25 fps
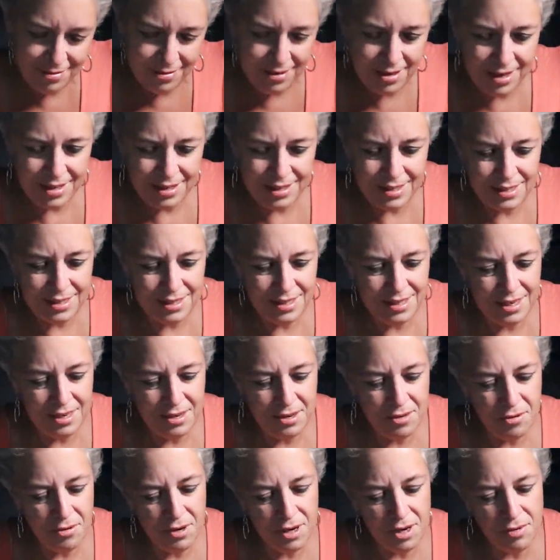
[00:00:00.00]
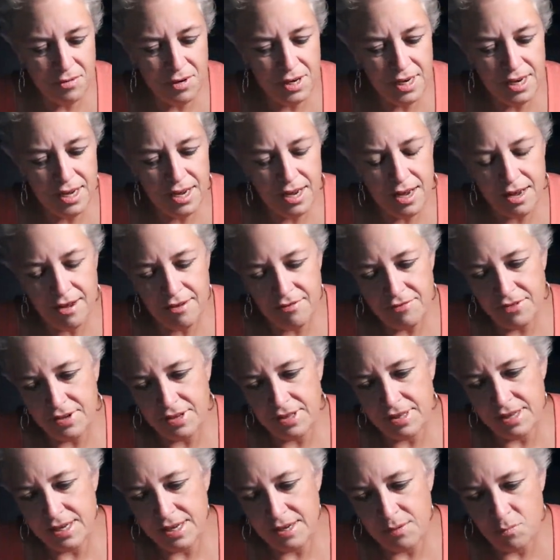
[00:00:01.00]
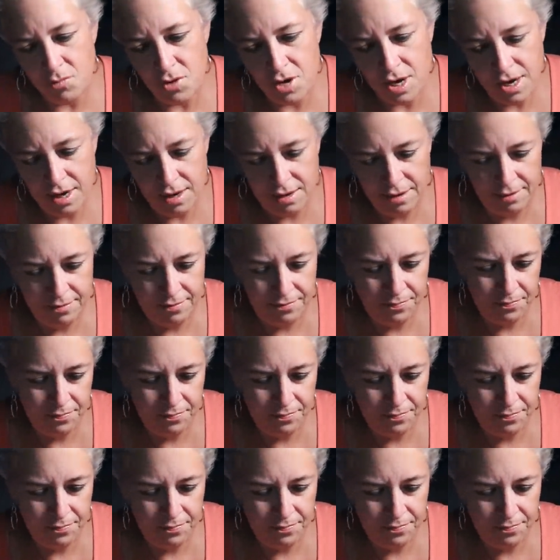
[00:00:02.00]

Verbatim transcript: let's see, what do we got for Libra?